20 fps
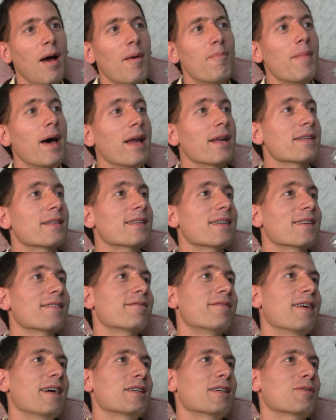Menacing
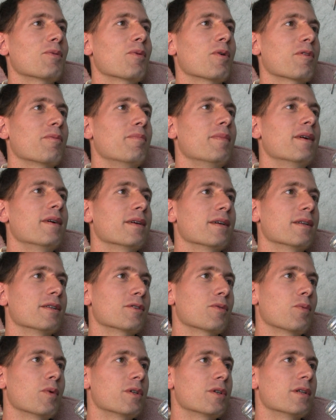Face Worth
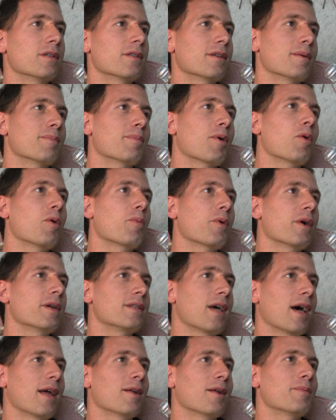Millions, which is an appropriate
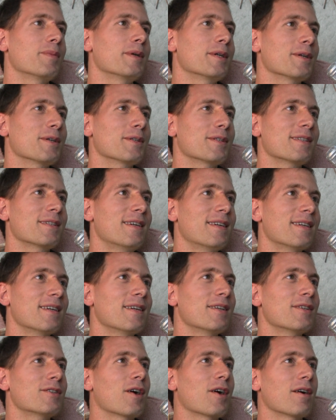title because
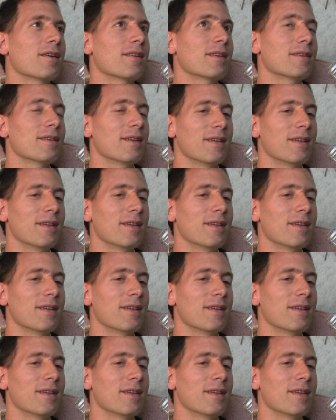Charlie